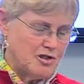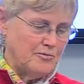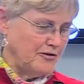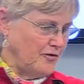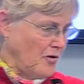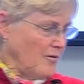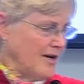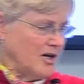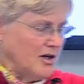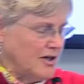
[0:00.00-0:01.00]
before
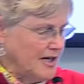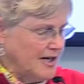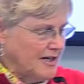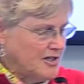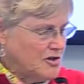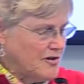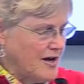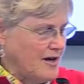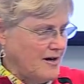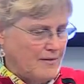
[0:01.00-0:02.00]
we get into
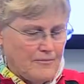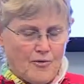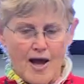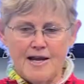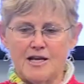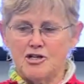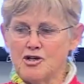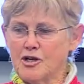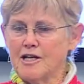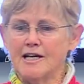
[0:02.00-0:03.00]
the writing, is
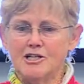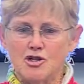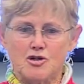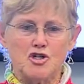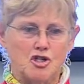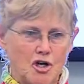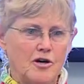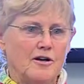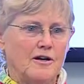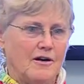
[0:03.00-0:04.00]
you're going to get your
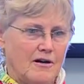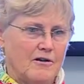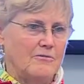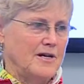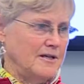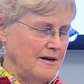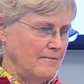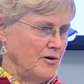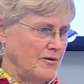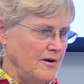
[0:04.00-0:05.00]
starting heart rate
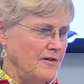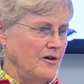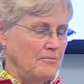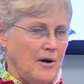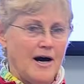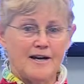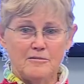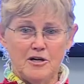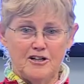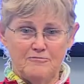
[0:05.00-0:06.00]
number, the
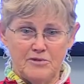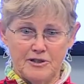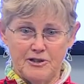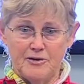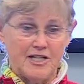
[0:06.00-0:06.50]
bottom of blue.